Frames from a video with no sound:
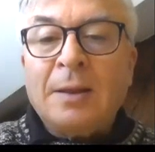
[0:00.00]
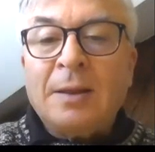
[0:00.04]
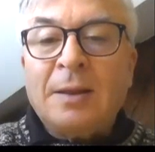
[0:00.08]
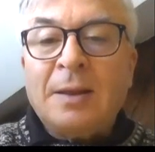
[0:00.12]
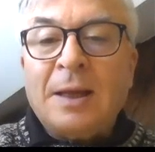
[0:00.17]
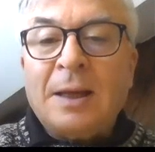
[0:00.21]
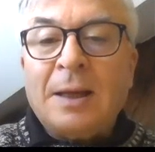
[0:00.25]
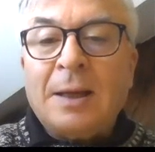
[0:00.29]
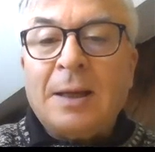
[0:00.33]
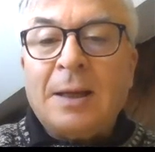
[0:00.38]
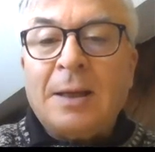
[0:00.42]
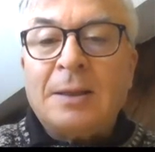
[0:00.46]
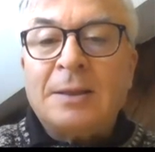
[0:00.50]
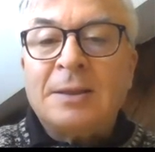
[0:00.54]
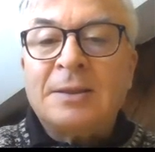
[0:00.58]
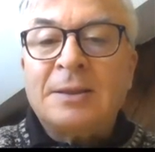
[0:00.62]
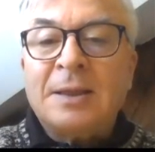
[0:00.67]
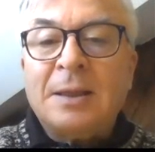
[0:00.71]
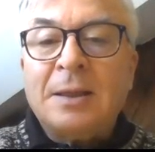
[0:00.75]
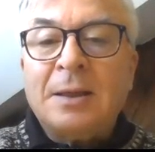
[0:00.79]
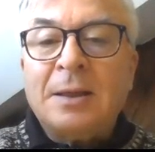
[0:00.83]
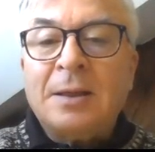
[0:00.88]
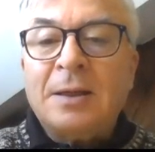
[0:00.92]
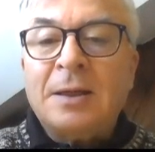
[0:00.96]
The
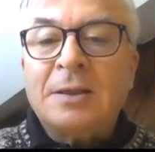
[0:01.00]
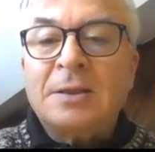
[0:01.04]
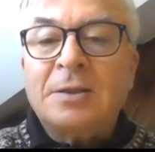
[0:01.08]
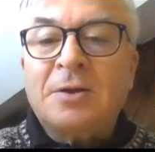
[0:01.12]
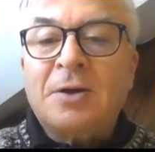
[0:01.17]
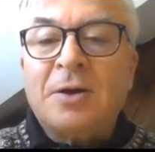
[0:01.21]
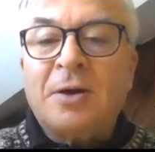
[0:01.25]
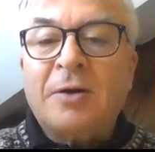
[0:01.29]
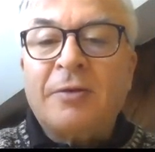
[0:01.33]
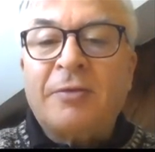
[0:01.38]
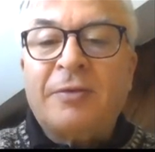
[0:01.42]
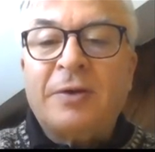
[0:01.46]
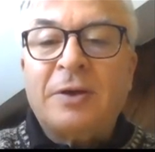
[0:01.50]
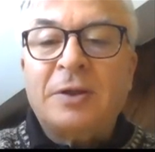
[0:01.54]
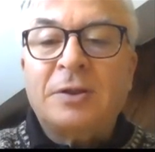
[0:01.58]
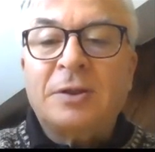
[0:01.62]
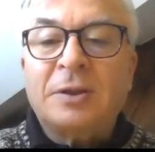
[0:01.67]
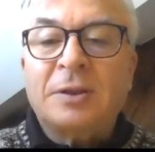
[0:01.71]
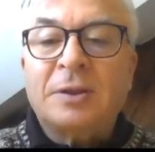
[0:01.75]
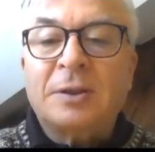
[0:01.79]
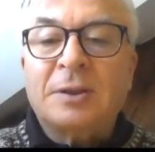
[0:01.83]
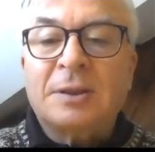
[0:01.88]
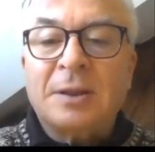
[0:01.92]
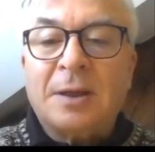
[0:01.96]
standardized
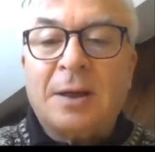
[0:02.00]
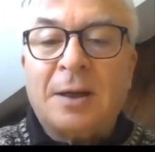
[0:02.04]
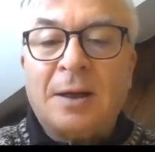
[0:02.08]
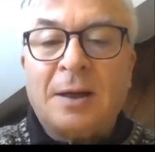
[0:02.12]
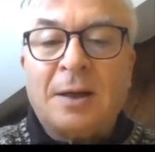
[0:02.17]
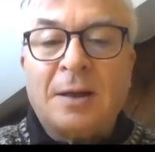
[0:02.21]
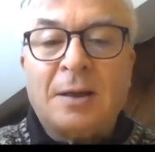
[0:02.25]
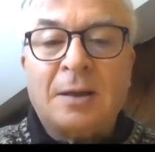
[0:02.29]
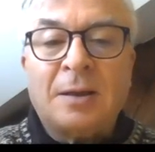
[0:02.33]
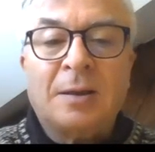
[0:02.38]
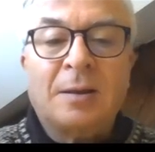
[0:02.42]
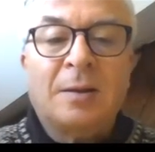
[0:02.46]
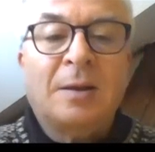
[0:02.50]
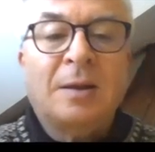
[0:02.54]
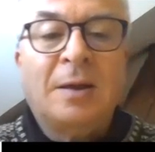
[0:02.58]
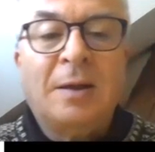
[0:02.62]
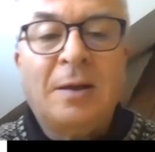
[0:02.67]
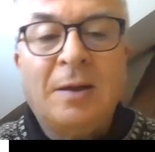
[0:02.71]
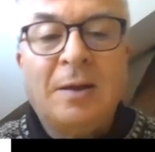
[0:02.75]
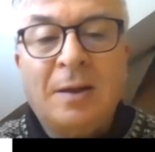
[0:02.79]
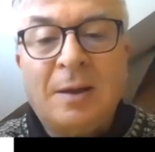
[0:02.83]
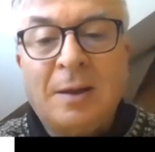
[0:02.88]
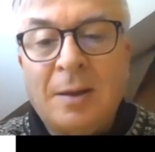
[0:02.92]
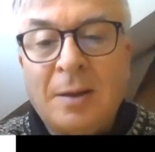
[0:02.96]
coefficients are
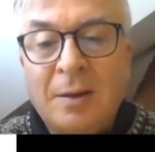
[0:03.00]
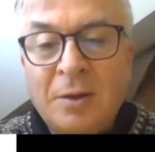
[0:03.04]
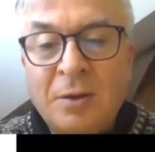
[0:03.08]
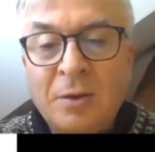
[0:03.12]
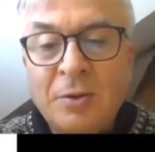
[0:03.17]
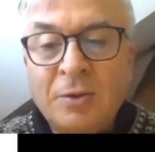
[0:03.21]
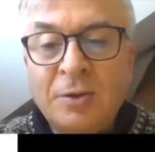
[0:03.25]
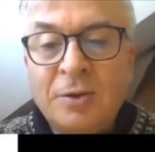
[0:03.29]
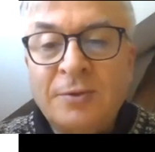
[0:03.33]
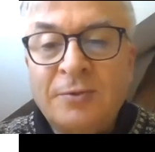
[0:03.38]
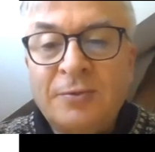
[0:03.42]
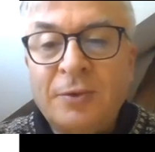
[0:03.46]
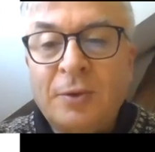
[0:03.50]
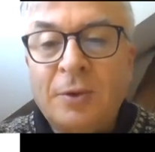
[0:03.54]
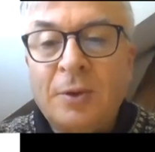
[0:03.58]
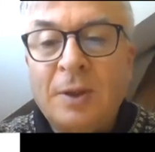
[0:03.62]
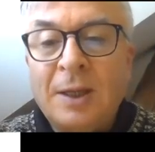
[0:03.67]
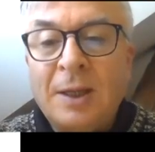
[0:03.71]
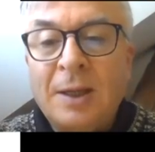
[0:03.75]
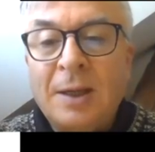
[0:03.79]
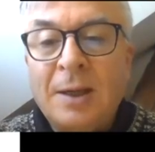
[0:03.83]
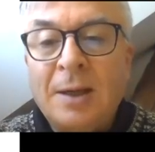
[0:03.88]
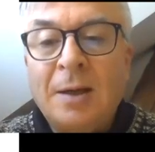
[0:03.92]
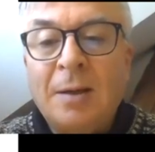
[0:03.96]
useful
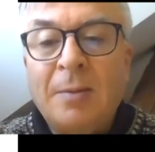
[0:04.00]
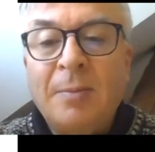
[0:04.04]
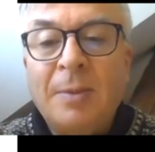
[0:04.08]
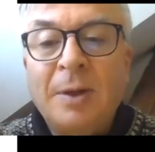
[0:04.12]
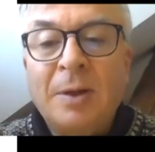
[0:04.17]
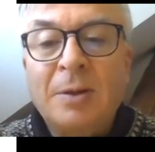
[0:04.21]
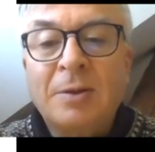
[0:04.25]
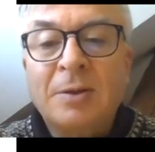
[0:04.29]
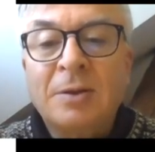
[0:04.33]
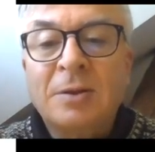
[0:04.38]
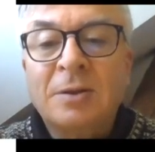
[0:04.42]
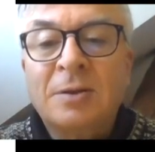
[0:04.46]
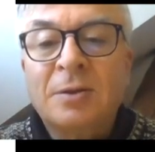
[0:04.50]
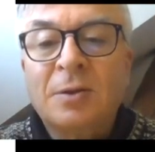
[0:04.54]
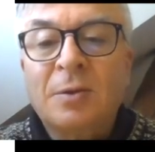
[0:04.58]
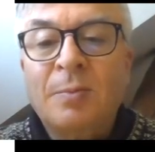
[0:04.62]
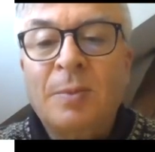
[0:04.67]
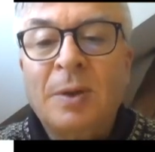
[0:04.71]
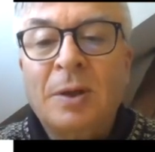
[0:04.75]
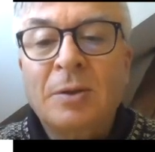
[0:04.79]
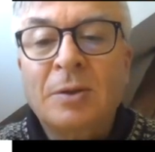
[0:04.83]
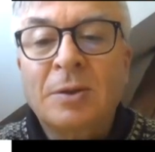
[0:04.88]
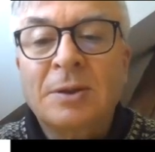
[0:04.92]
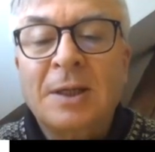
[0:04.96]
here because
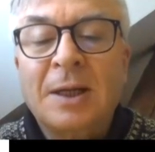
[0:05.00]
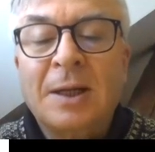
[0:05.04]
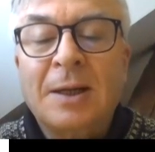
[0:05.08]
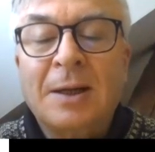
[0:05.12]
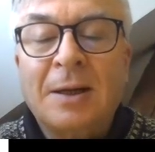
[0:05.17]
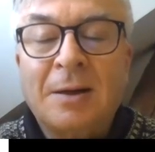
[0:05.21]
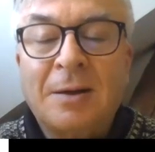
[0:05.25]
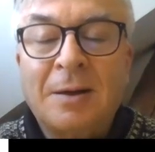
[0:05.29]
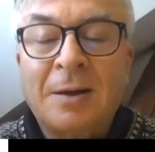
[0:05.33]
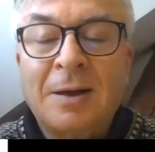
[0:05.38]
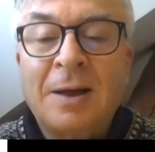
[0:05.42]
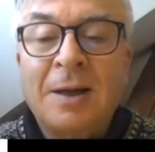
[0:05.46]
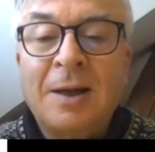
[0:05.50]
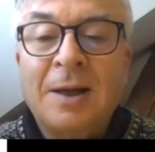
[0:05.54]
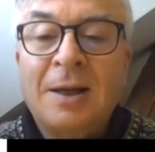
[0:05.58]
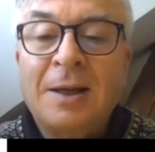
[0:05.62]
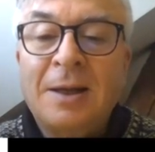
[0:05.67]
they are